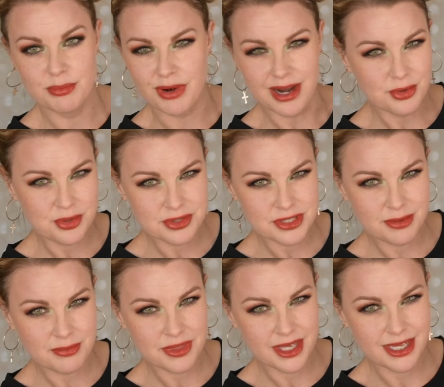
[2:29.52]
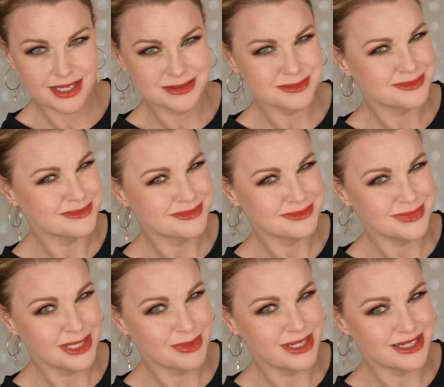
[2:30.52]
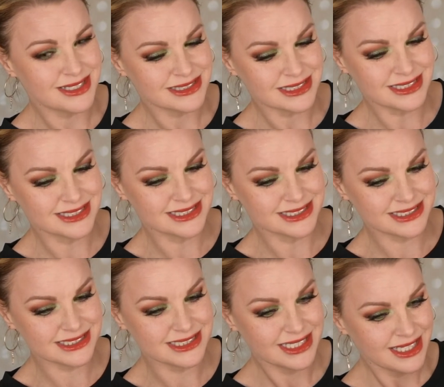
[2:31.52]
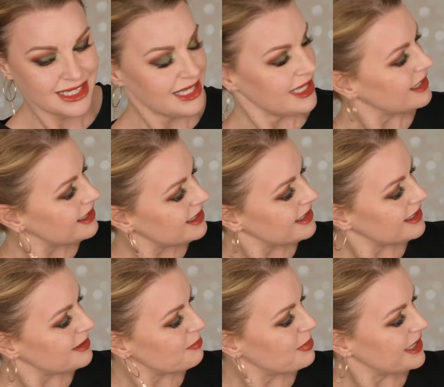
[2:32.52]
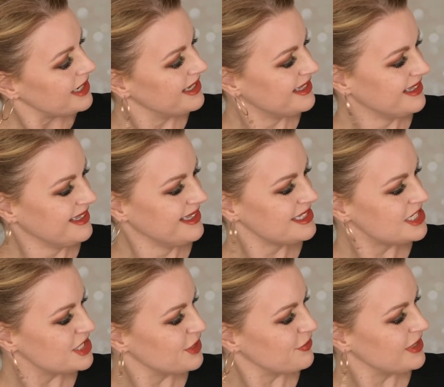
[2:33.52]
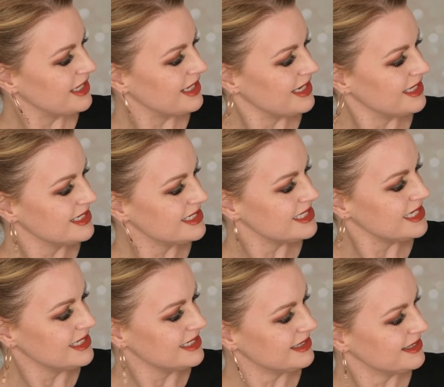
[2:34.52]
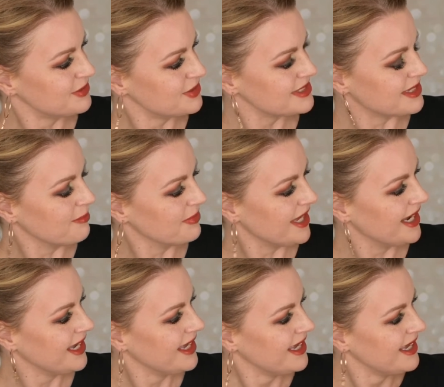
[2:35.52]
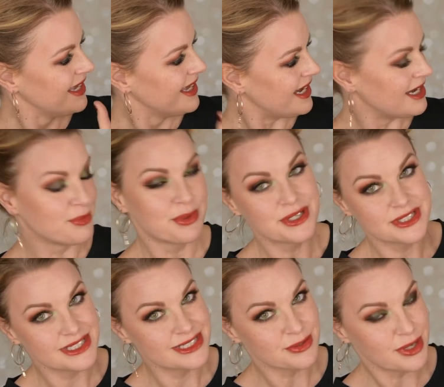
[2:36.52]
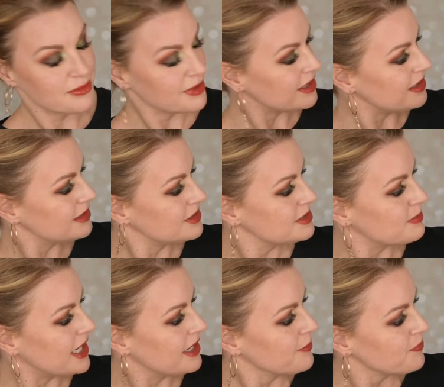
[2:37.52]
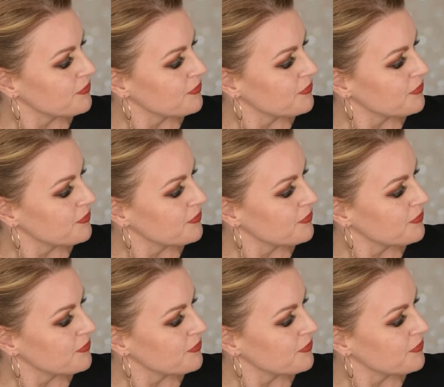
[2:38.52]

brown or something, maybe not. but it's shifting like in teal or something. I'm worse describing colors, but